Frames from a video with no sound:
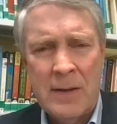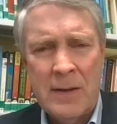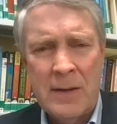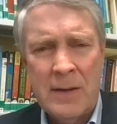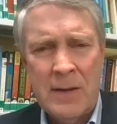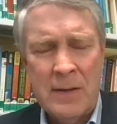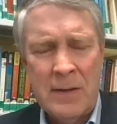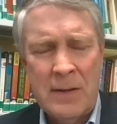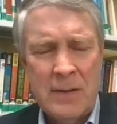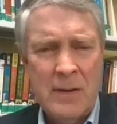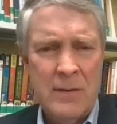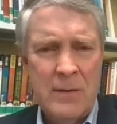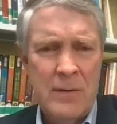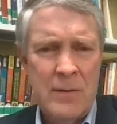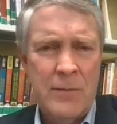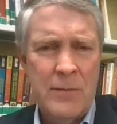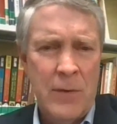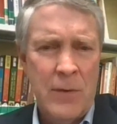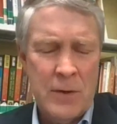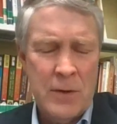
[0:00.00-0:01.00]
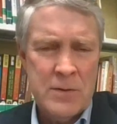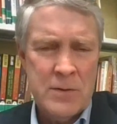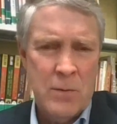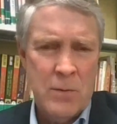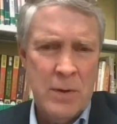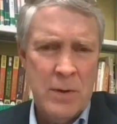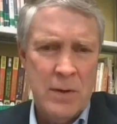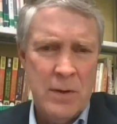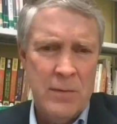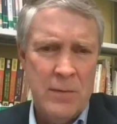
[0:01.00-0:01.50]
I think the first
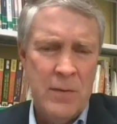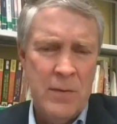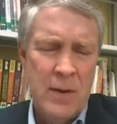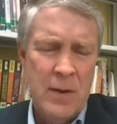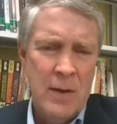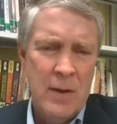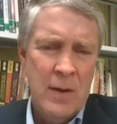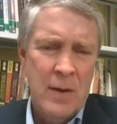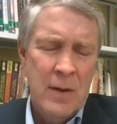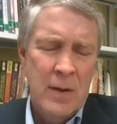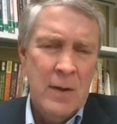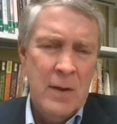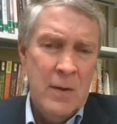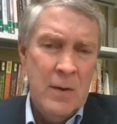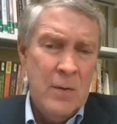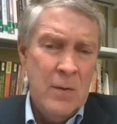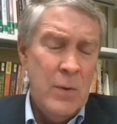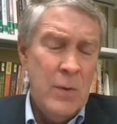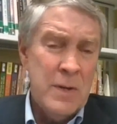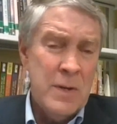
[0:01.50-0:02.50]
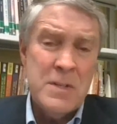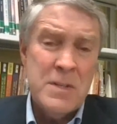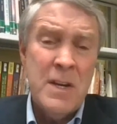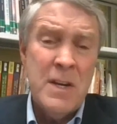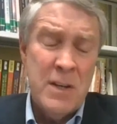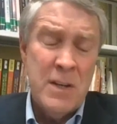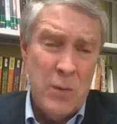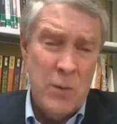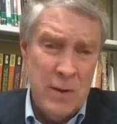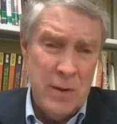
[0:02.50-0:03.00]
one of we just
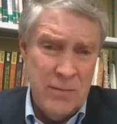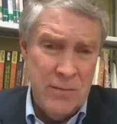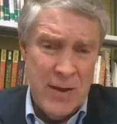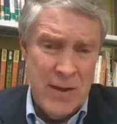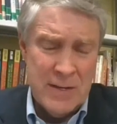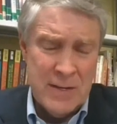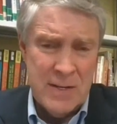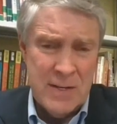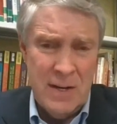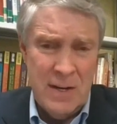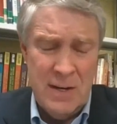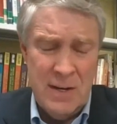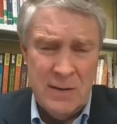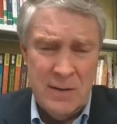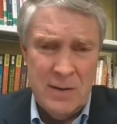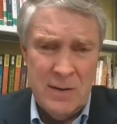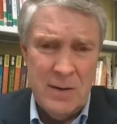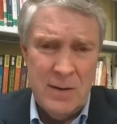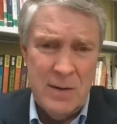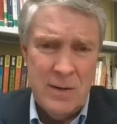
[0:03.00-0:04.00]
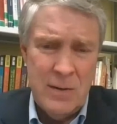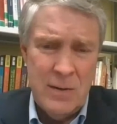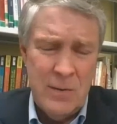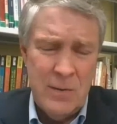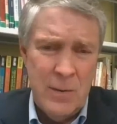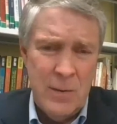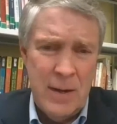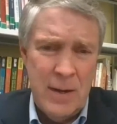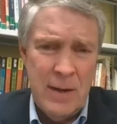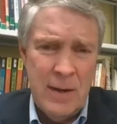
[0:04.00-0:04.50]
need to invest in it.
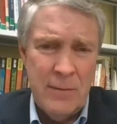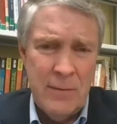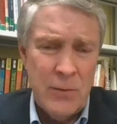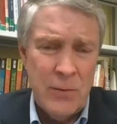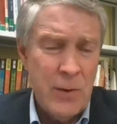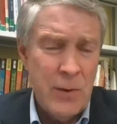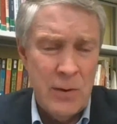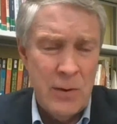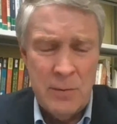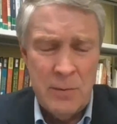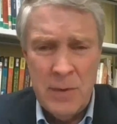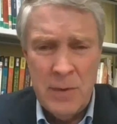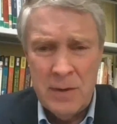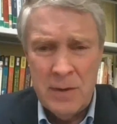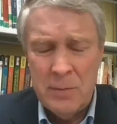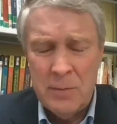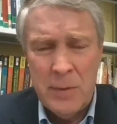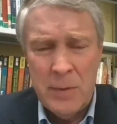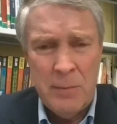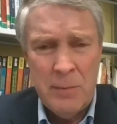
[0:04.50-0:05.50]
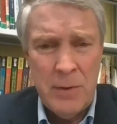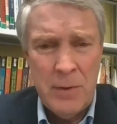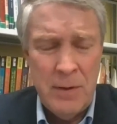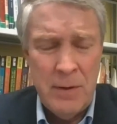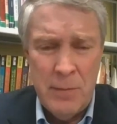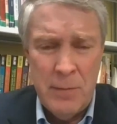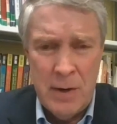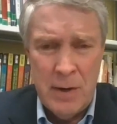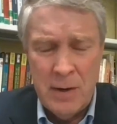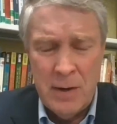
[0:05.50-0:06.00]
We have 300 million people
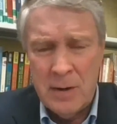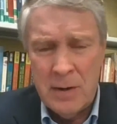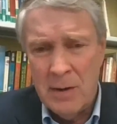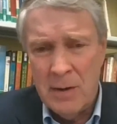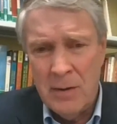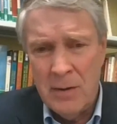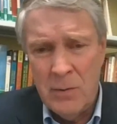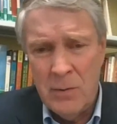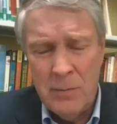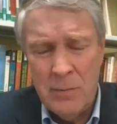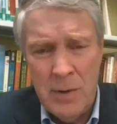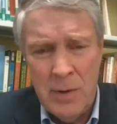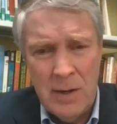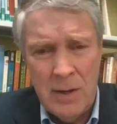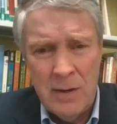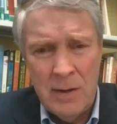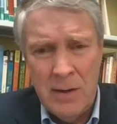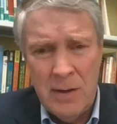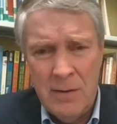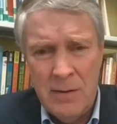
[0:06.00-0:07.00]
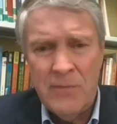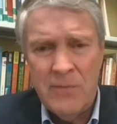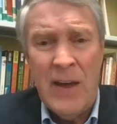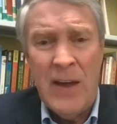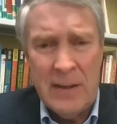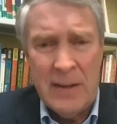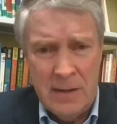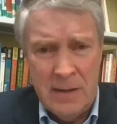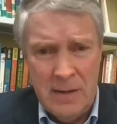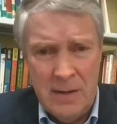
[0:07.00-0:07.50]
in America who are being
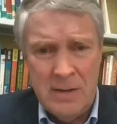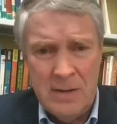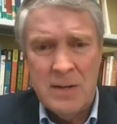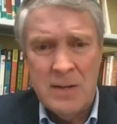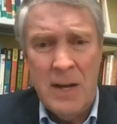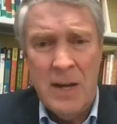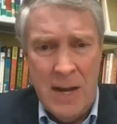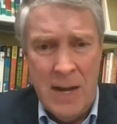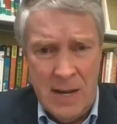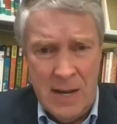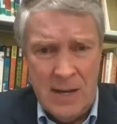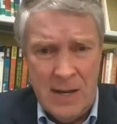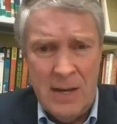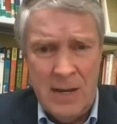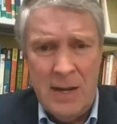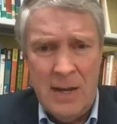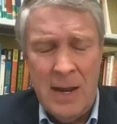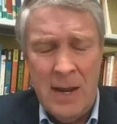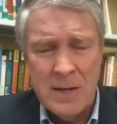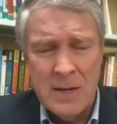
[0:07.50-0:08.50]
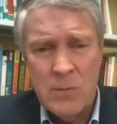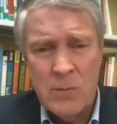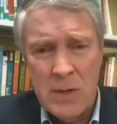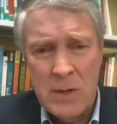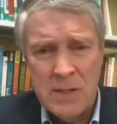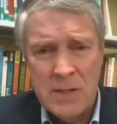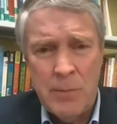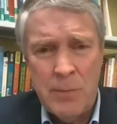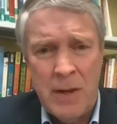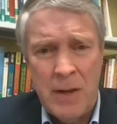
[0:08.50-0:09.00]
affected today as
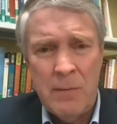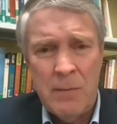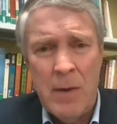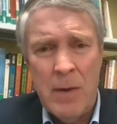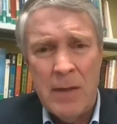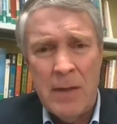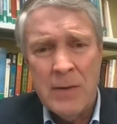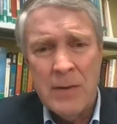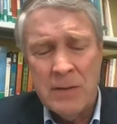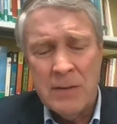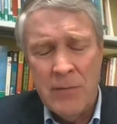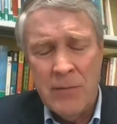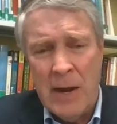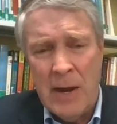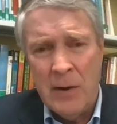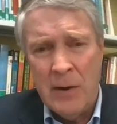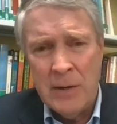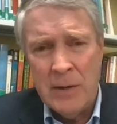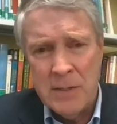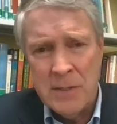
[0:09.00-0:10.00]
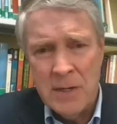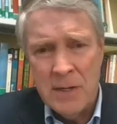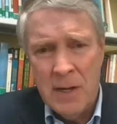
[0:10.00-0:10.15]
we speak by this virus.